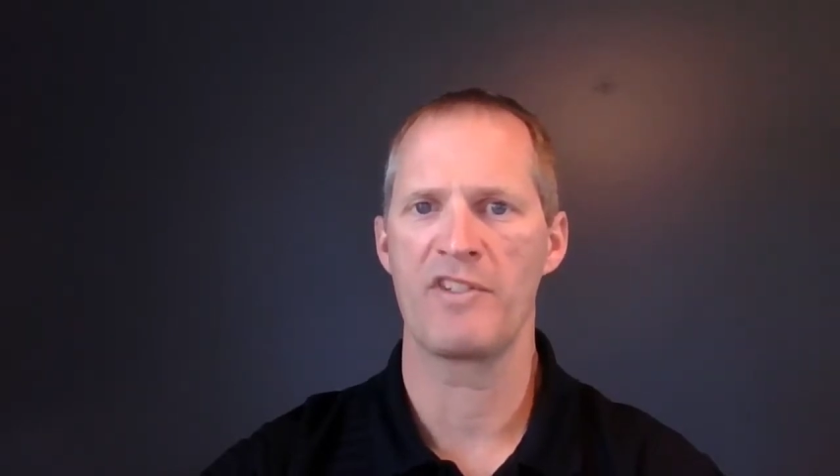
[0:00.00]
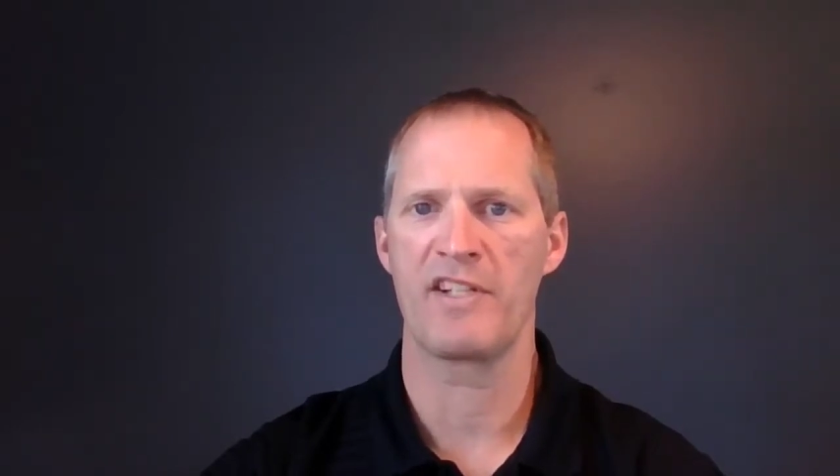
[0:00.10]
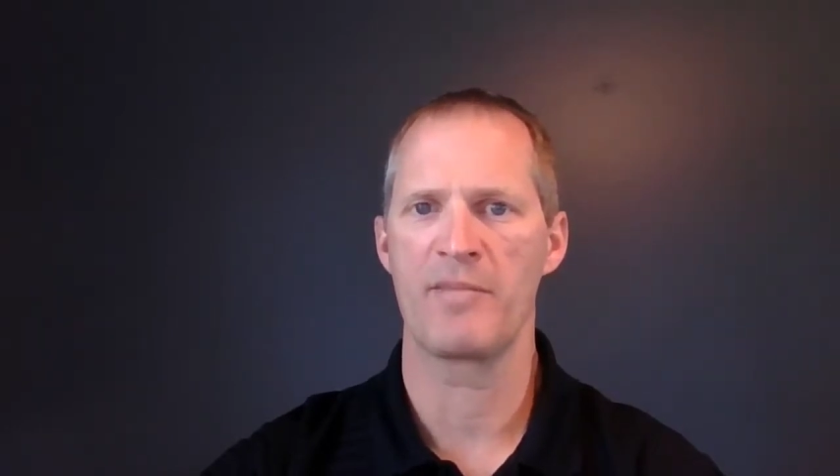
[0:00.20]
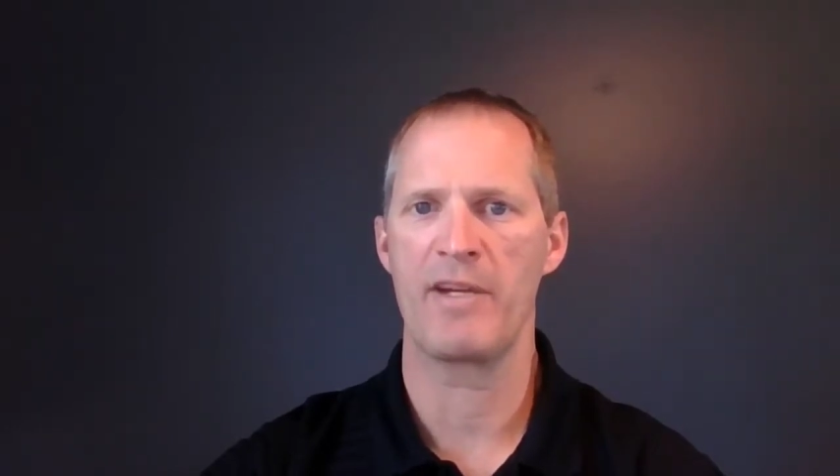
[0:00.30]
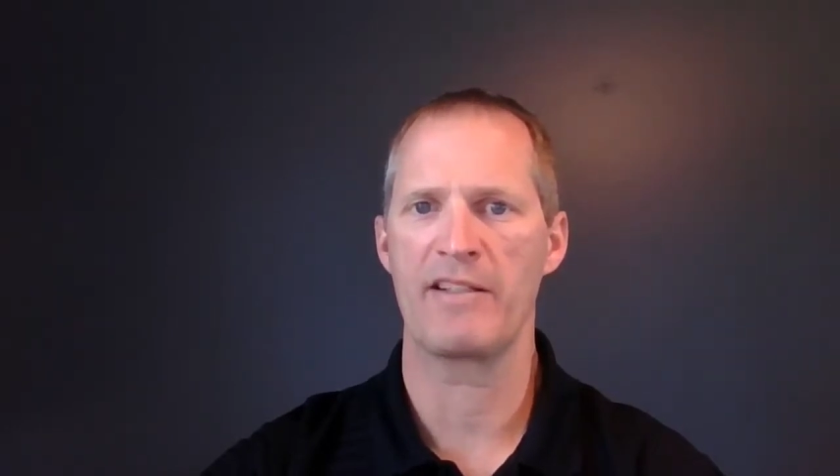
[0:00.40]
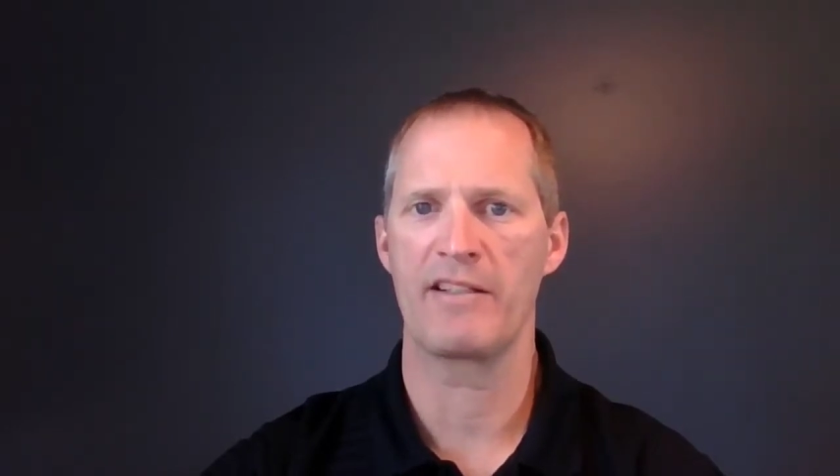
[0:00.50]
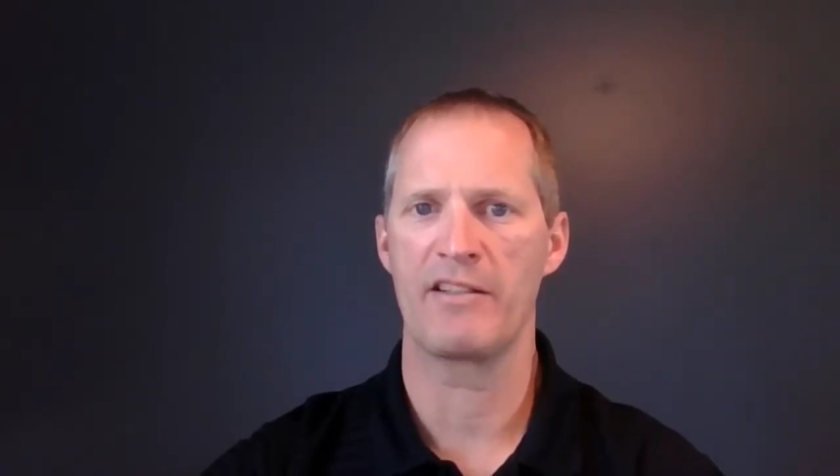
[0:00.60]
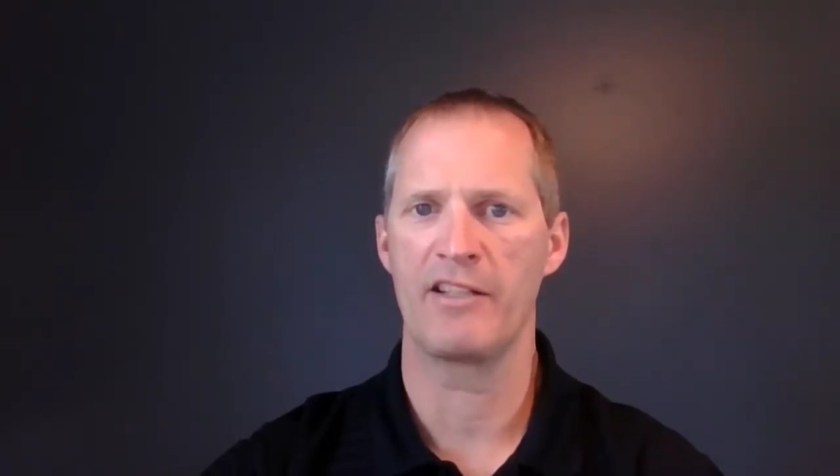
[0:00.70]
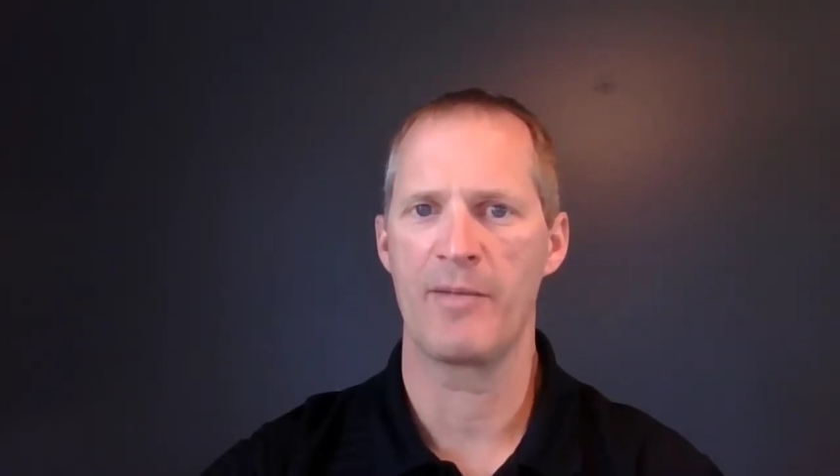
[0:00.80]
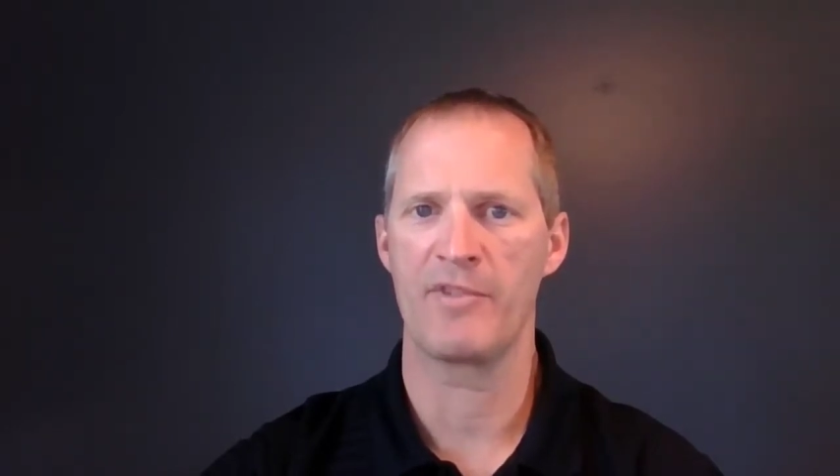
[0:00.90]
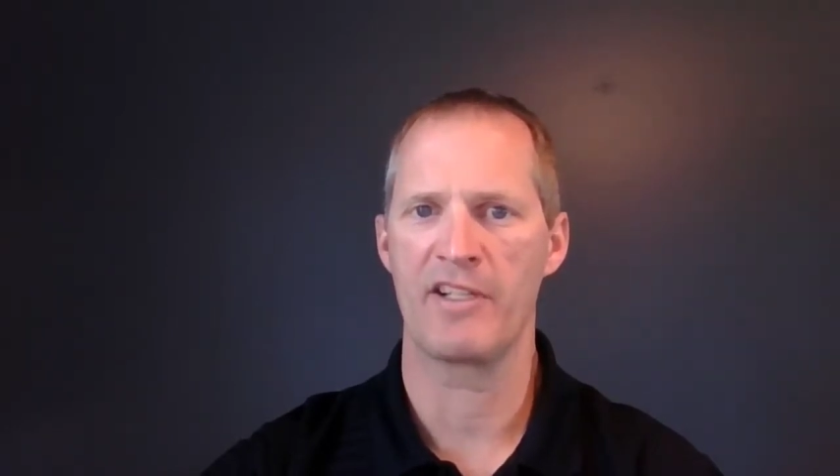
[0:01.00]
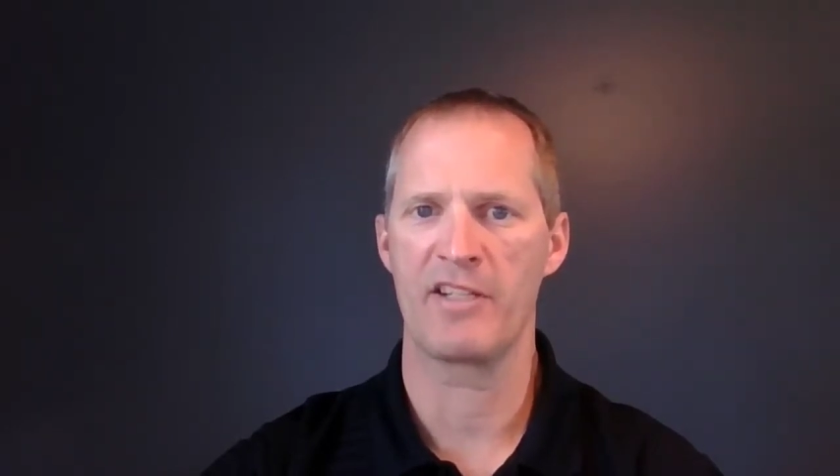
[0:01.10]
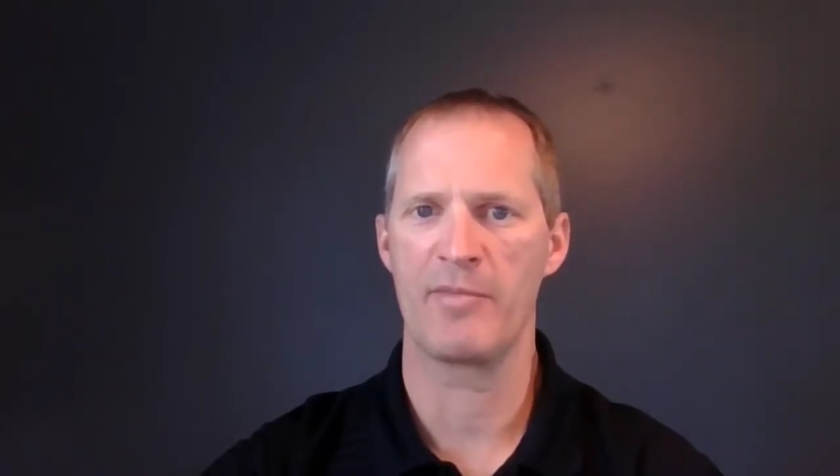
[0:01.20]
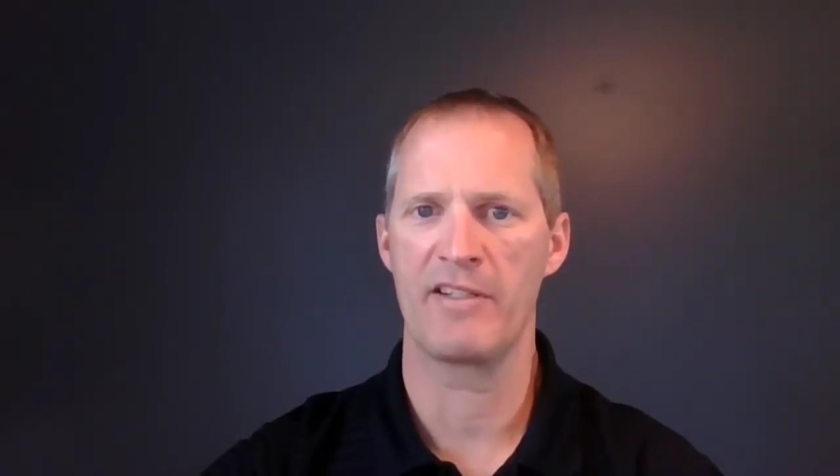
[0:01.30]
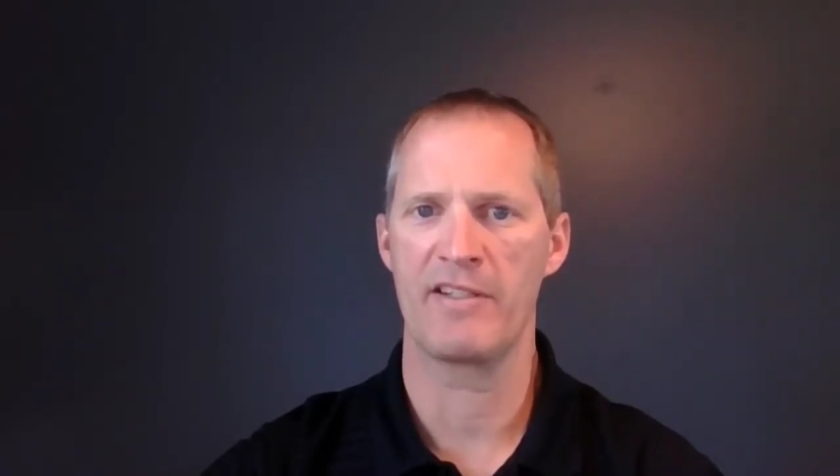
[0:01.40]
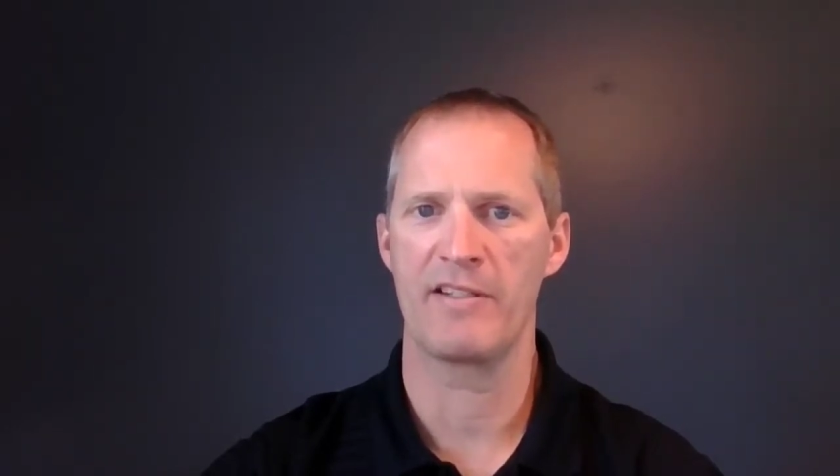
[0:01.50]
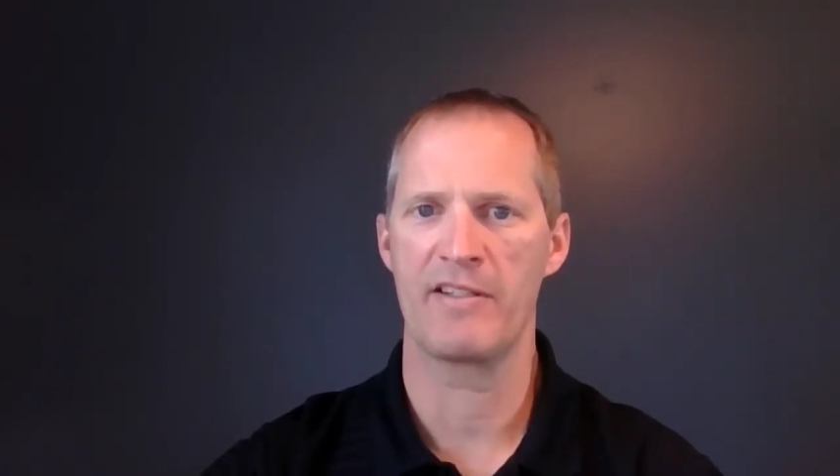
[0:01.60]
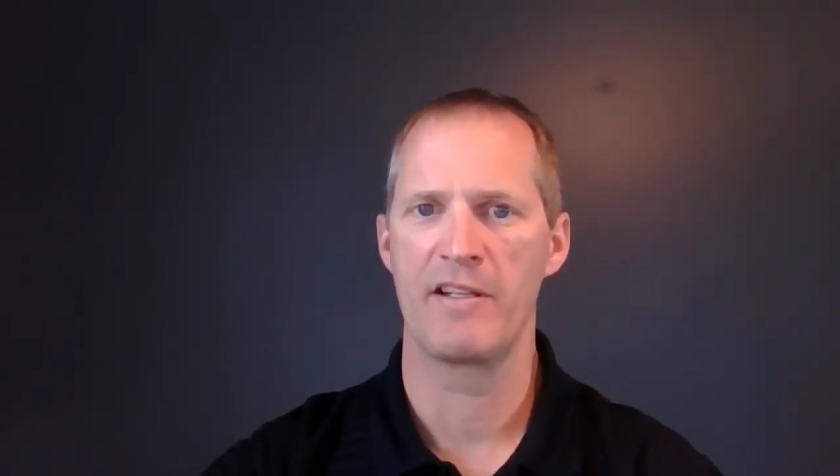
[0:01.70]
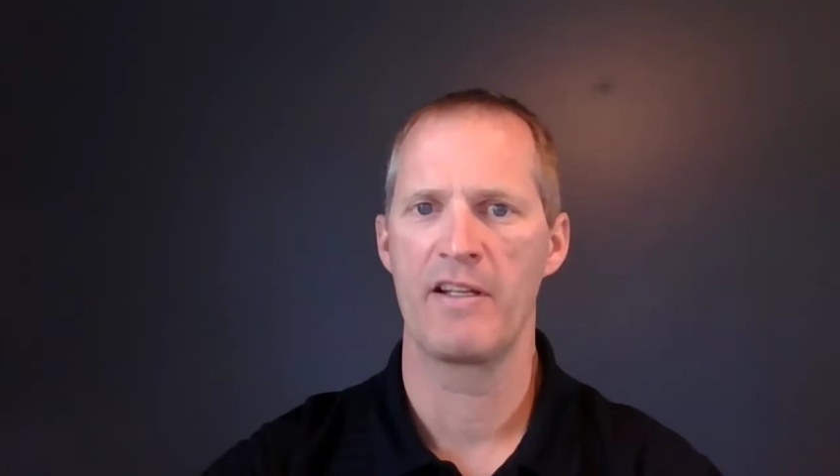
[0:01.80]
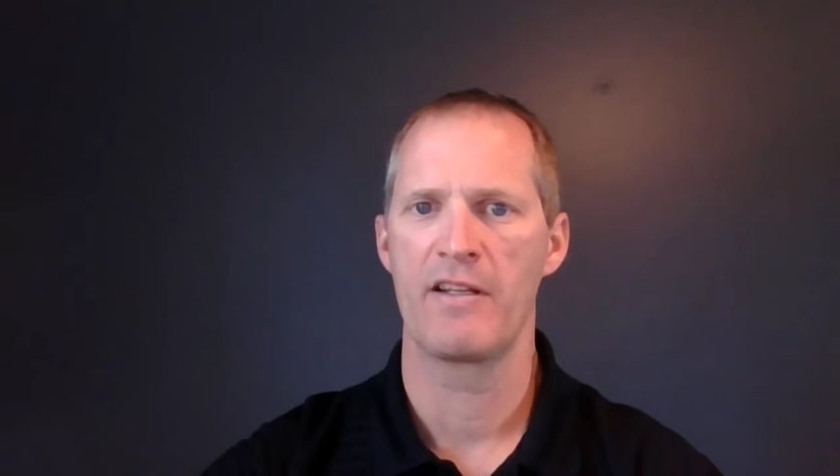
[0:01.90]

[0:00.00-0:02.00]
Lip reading: expected claims and expenses